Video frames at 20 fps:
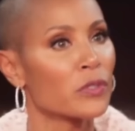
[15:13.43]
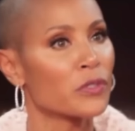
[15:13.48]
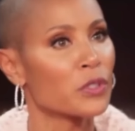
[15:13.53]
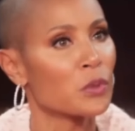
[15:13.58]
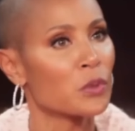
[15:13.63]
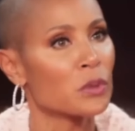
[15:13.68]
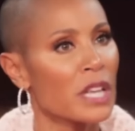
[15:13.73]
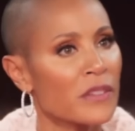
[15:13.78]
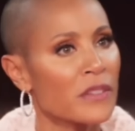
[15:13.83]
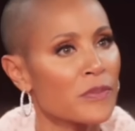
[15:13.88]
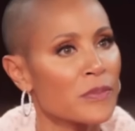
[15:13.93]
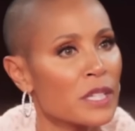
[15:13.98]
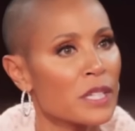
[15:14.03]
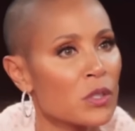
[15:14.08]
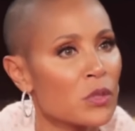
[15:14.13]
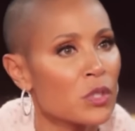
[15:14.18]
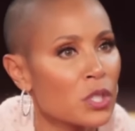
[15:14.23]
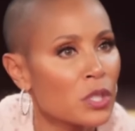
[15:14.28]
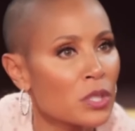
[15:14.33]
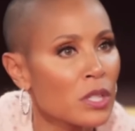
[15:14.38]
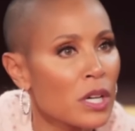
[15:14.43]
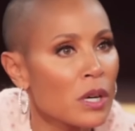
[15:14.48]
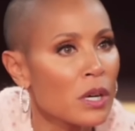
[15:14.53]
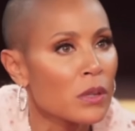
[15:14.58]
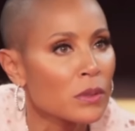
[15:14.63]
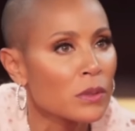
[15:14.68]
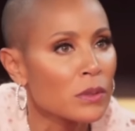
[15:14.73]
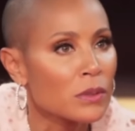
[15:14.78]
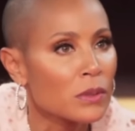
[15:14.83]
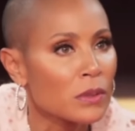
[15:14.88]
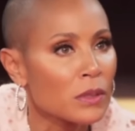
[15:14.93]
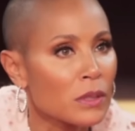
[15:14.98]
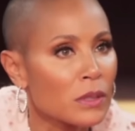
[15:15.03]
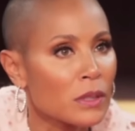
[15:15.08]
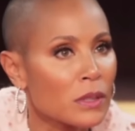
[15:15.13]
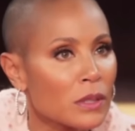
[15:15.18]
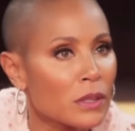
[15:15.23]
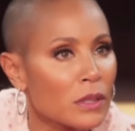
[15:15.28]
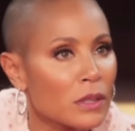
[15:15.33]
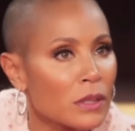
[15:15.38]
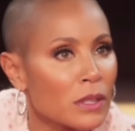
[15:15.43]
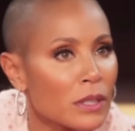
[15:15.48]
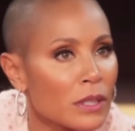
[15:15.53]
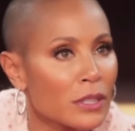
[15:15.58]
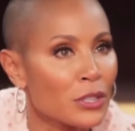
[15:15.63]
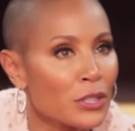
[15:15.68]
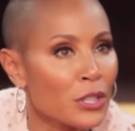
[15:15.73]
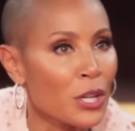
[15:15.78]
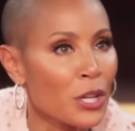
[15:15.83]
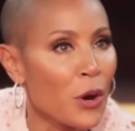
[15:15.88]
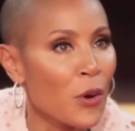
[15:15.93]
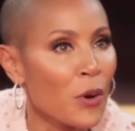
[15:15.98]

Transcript: Avoiding accountability comes in all shapes and